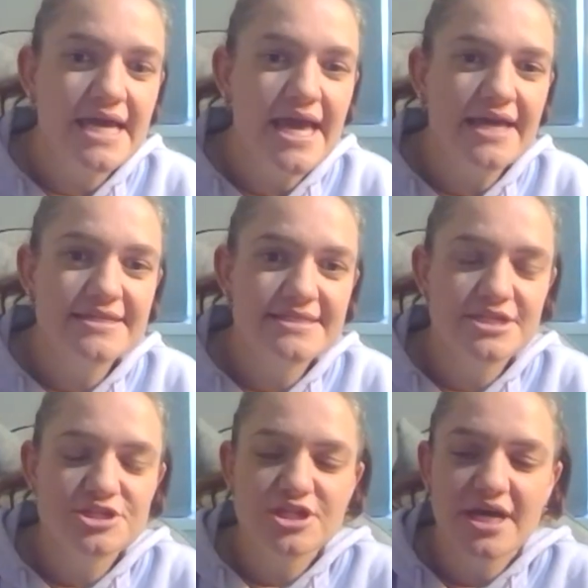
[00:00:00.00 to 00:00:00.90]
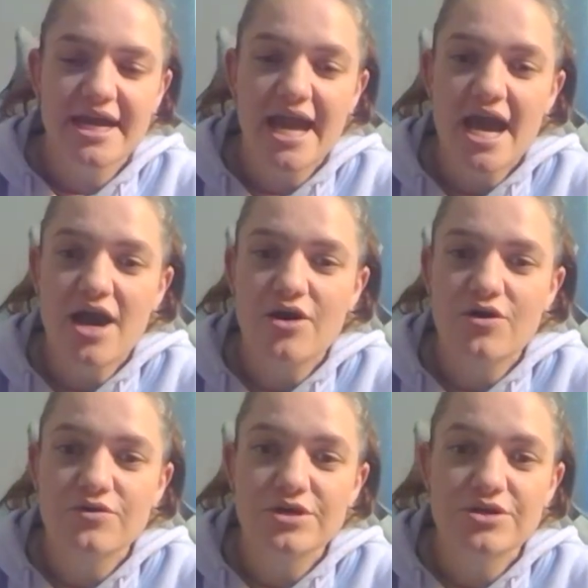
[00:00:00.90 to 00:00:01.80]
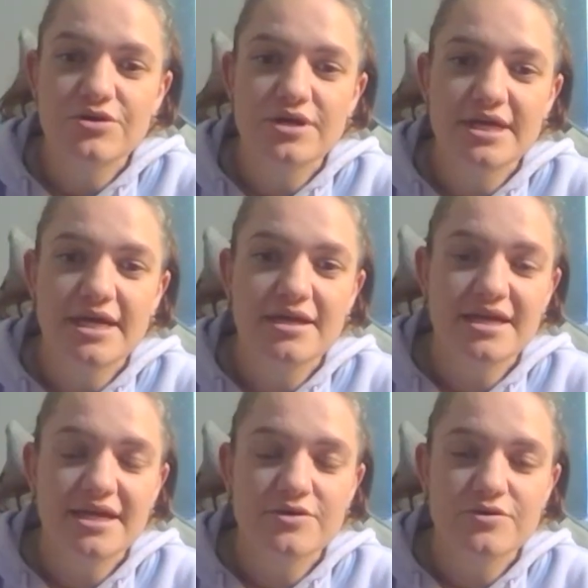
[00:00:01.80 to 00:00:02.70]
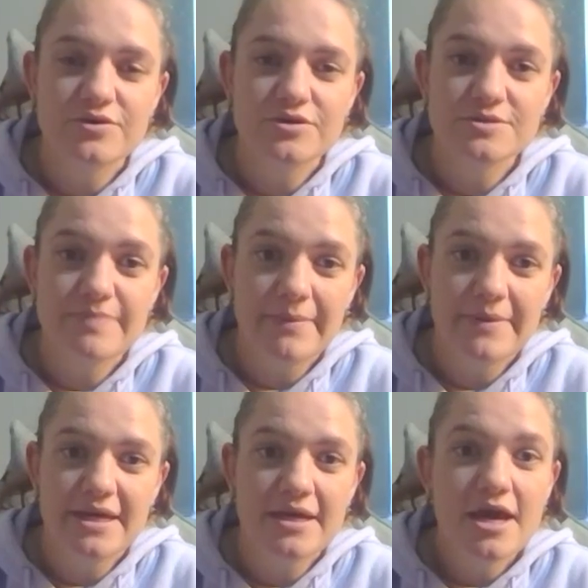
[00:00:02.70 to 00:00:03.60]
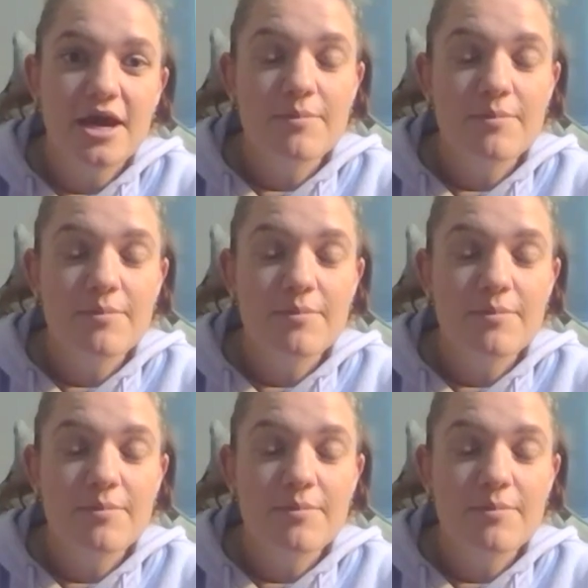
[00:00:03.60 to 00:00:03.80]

and essentially how you can get your puppy